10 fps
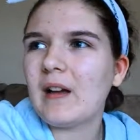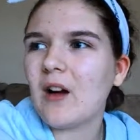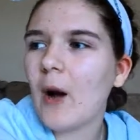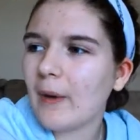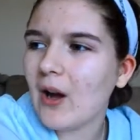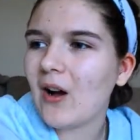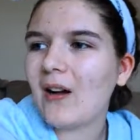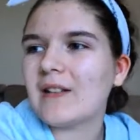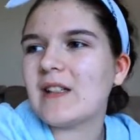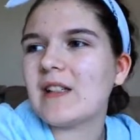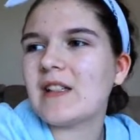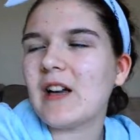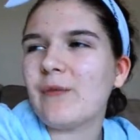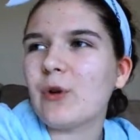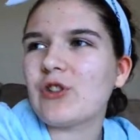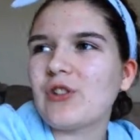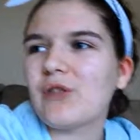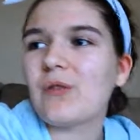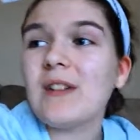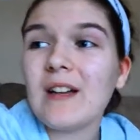Comic Cons and stuff, which is
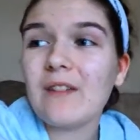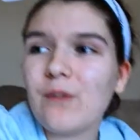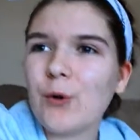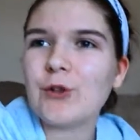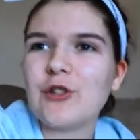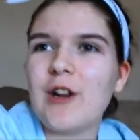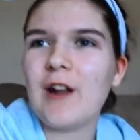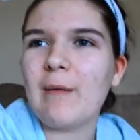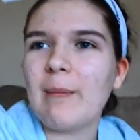really unfortunate,